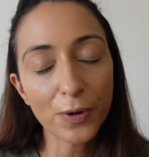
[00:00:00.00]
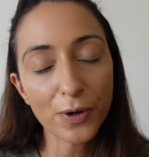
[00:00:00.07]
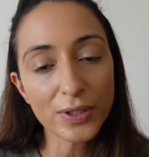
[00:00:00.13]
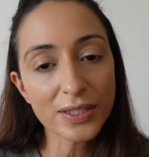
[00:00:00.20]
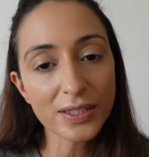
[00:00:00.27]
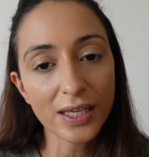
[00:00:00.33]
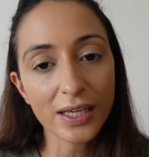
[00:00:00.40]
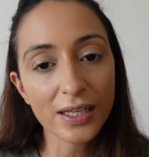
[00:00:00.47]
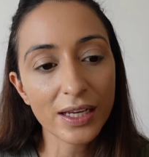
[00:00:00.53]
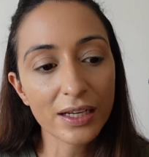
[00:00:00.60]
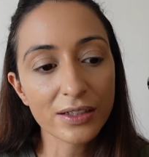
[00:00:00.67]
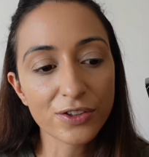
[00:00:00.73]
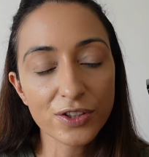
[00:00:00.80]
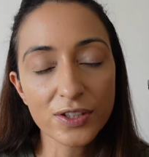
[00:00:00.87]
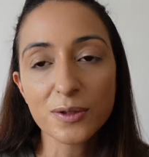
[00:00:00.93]
your skin
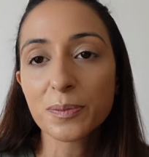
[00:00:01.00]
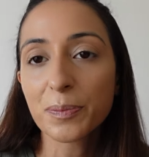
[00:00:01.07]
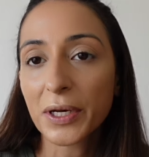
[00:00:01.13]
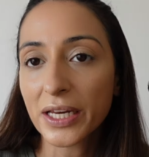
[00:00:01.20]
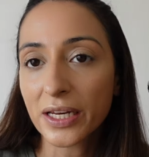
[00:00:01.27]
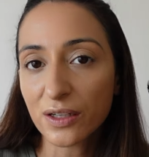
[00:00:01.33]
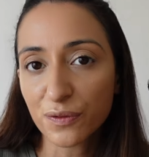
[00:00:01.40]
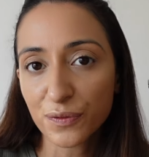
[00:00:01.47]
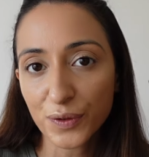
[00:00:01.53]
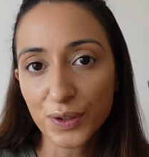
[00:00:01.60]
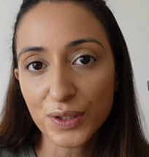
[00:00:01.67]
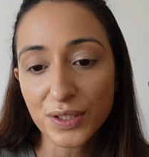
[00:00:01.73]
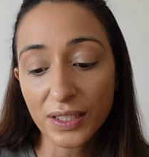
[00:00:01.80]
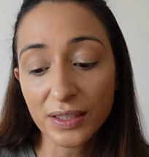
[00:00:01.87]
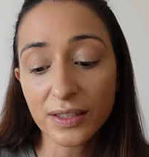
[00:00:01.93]
and just spray it
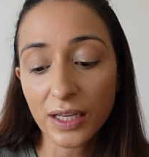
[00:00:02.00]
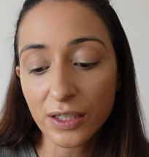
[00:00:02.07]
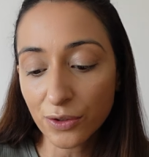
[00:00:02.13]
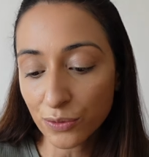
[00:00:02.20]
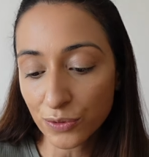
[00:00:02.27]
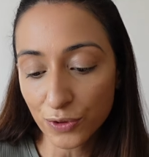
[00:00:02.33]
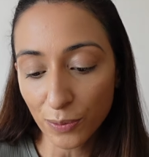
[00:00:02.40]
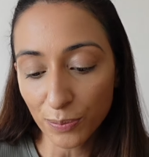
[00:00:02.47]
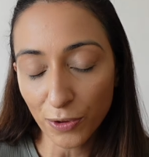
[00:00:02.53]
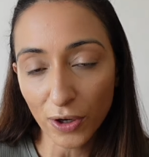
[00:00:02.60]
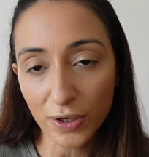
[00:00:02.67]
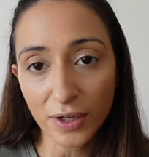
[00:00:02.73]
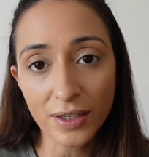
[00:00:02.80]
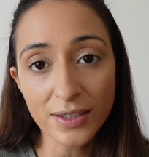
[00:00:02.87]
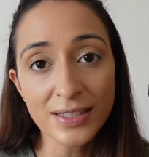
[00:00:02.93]
first and then use your
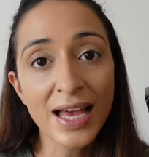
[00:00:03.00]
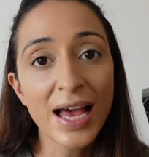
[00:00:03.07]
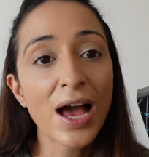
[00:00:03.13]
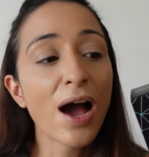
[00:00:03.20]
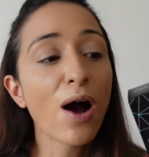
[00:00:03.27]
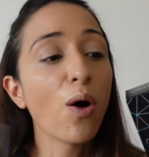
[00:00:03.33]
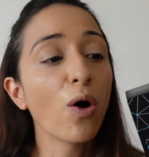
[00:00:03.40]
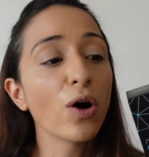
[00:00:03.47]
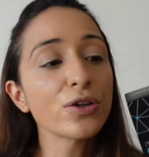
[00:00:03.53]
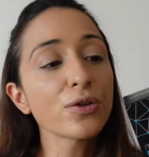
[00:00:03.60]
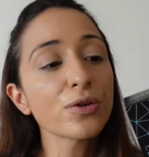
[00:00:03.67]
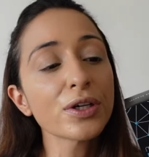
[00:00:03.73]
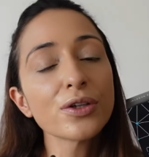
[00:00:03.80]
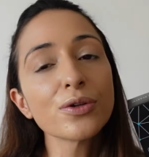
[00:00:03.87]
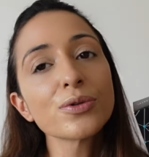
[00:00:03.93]
products, or you
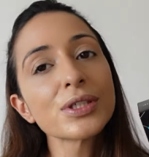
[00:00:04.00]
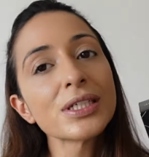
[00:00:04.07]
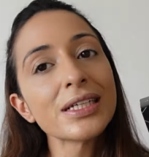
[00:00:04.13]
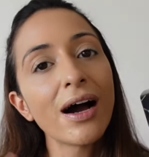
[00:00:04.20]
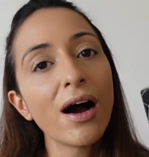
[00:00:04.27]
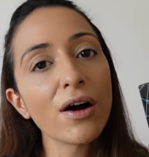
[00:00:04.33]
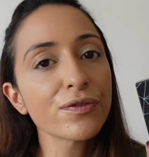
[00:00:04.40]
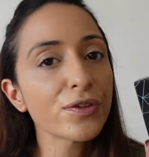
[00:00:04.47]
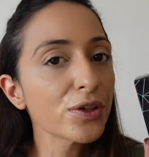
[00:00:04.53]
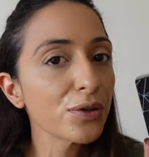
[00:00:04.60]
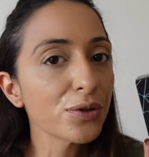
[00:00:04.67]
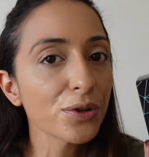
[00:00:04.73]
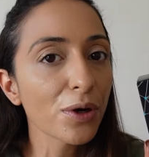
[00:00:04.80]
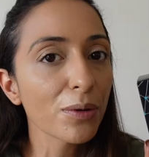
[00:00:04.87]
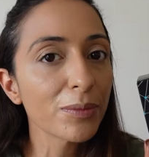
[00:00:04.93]
can use it after you
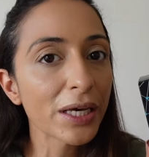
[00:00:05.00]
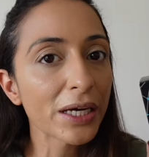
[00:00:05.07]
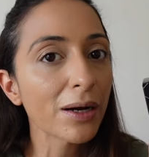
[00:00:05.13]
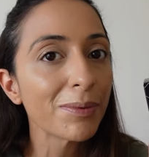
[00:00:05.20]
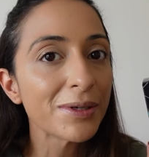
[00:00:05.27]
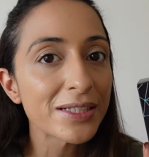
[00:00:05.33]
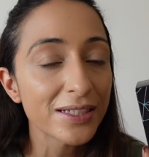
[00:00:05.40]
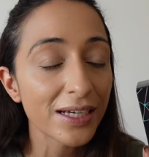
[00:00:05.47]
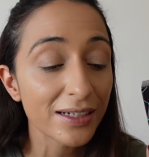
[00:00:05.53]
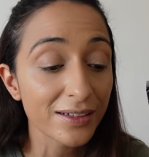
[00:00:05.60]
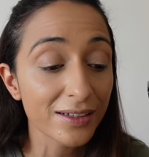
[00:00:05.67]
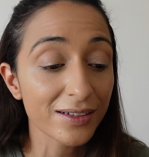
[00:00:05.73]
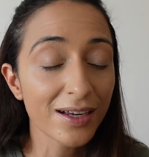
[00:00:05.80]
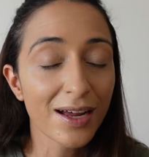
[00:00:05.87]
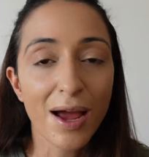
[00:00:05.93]
do your makeup and set
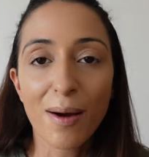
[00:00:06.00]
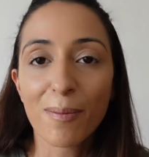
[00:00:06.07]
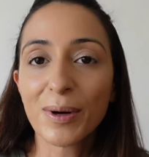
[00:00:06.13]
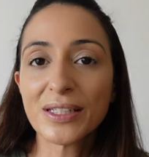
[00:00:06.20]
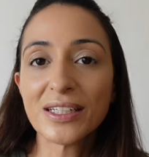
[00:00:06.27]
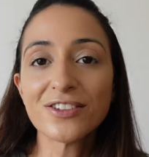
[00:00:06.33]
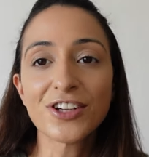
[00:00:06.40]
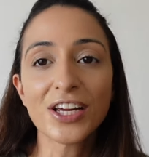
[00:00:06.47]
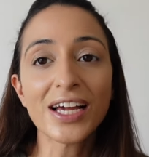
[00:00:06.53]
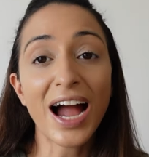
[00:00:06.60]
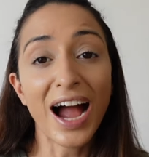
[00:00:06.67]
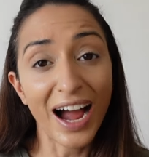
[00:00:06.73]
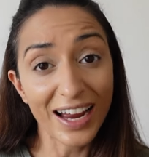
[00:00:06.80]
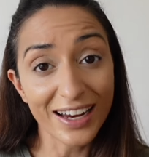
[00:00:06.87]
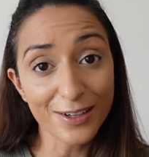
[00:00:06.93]
it. But the trick
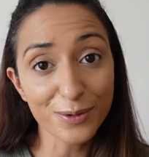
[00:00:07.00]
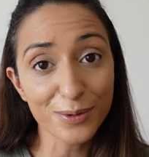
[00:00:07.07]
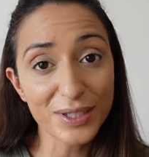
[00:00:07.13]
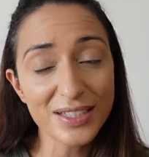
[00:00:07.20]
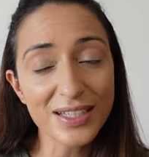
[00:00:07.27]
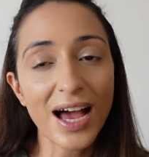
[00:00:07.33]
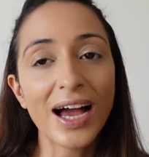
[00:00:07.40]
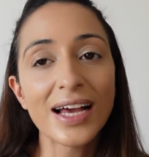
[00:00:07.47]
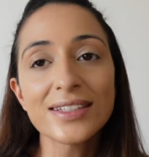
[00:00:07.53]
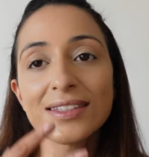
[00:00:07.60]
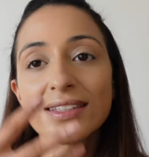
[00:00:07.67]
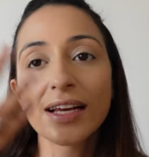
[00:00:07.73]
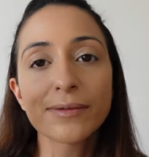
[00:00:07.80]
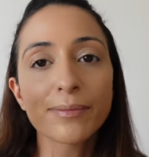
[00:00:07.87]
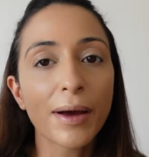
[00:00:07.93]
I do is I
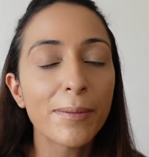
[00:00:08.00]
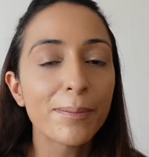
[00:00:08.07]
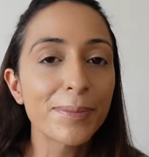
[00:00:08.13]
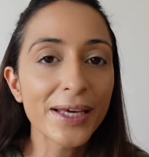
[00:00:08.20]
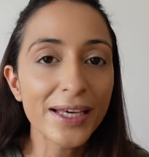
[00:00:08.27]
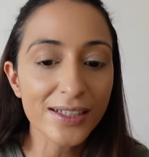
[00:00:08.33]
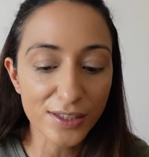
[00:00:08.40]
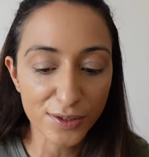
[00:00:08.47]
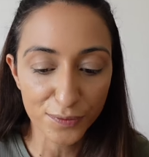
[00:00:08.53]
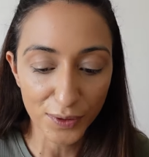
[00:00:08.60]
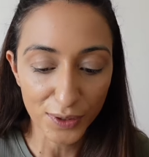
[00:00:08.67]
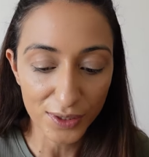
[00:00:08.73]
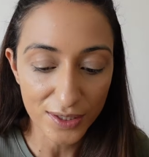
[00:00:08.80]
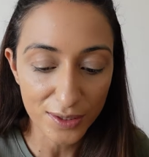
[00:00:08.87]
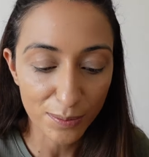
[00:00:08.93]
set my base
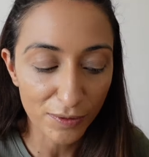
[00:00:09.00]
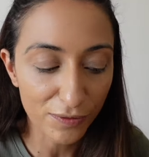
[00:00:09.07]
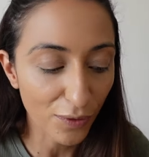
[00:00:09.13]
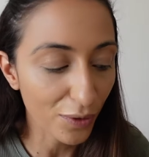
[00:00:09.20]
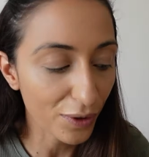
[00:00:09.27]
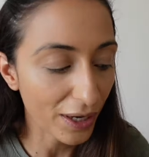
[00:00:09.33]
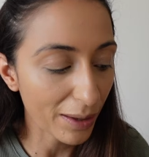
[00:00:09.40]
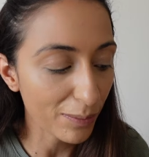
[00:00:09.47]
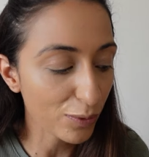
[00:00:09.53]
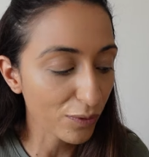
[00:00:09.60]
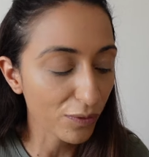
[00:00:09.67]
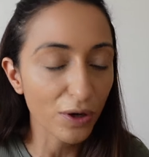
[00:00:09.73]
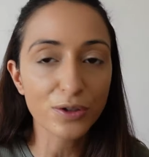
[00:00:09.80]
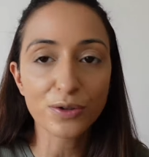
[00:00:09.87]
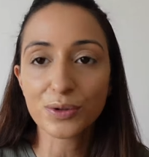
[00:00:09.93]
first before I move
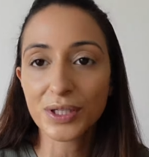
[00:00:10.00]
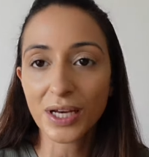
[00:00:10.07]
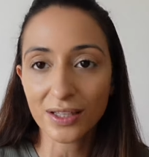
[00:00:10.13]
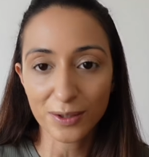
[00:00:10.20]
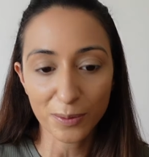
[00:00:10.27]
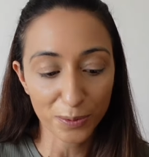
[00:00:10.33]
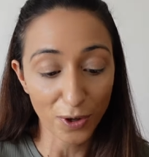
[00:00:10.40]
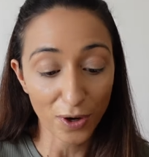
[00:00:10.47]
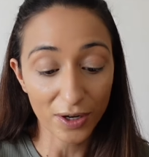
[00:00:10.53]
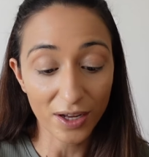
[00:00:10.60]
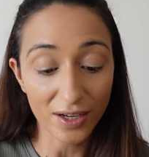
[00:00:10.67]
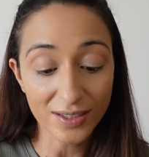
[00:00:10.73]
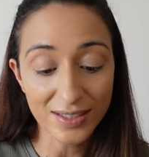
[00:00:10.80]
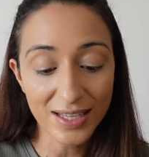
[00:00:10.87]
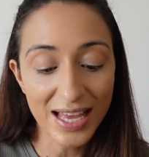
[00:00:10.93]
on to the other
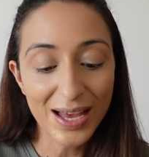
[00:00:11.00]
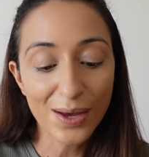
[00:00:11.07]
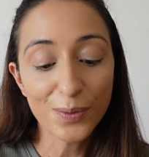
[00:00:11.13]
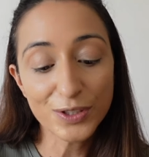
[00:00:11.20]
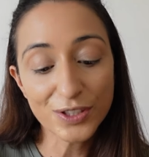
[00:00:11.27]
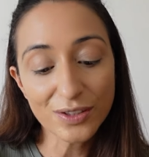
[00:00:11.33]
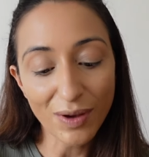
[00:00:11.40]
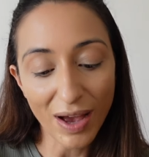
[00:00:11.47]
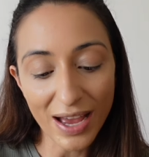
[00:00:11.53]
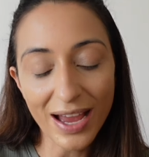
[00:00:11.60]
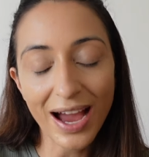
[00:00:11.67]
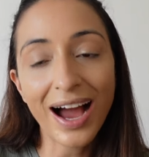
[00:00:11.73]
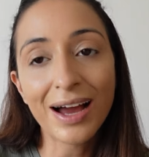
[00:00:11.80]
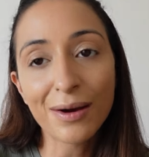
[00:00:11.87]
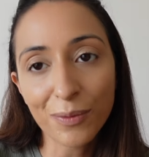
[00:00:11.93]
products, which is why
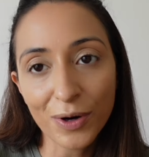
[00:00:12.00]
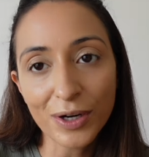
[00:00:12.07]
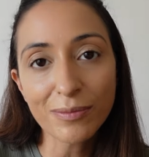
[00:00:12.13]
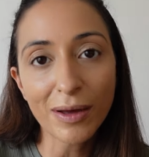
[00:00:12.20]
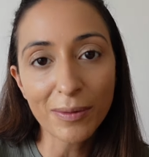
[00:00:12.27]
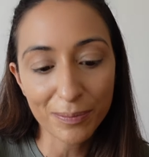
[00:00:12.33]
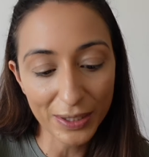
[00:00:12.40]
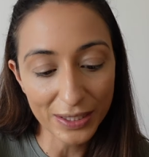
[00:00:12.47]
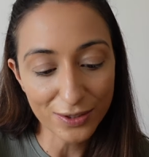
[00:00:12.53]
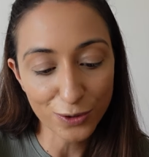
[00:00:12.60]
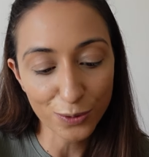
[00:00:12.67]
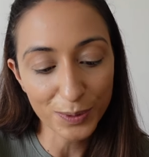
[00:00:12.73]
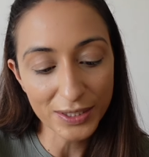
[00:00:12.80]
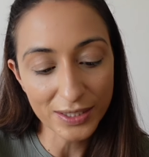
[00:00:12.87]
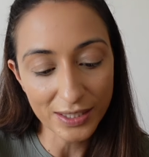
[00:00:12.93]
I want my base
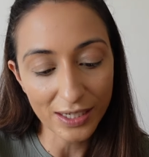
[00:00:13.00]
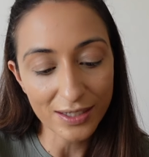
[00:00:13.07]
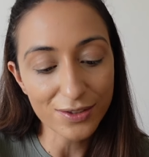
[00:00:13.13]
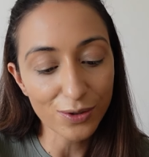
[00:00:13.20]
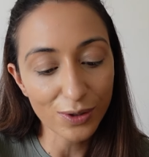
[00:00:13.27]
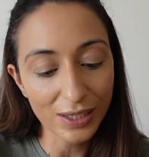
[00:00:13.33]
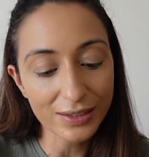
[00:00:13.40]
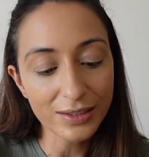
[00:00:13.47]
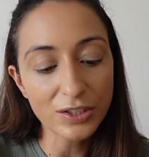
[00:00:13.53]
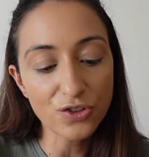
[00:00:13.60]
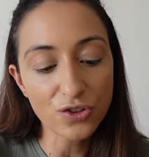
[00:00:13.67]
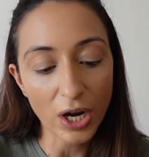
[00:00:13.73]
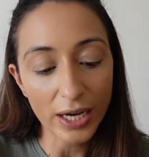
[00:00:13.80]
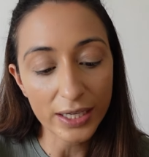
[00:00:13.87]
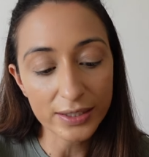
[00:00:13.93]
to be set. So let's
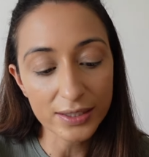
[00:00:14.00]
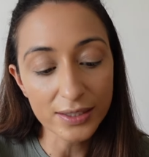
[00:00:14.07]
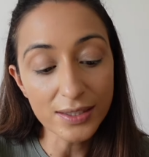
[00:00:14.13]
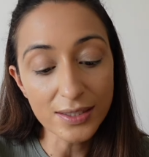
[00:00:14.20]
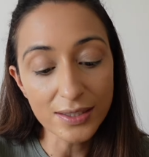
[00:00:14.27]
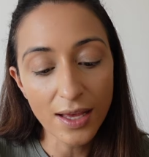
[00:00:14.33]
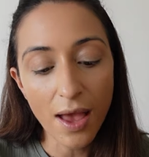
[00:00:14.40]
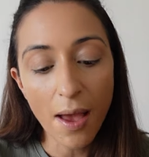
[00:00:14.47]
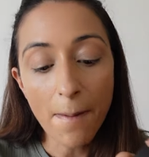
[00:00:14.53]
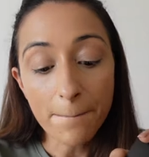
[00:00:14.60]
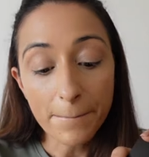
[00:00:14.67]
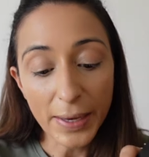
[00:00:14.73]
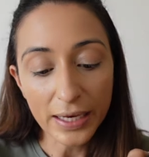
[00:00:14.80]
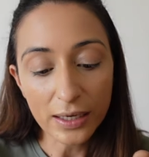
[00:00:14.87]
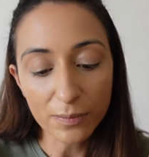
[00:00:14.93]
try this
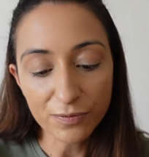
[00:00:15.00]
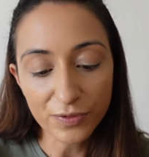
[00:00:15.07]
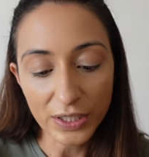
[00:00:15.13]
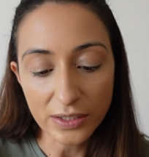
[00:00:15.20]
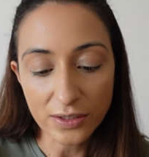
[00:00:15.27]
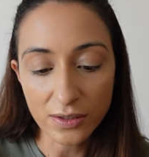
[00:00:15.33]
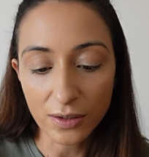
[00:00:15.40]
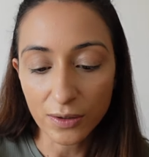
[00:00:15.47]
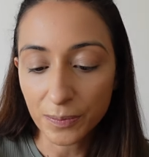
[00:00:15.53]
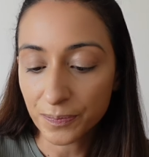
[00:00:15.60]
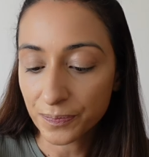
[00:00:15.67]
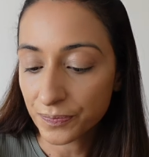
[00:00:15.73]
makeup fixer.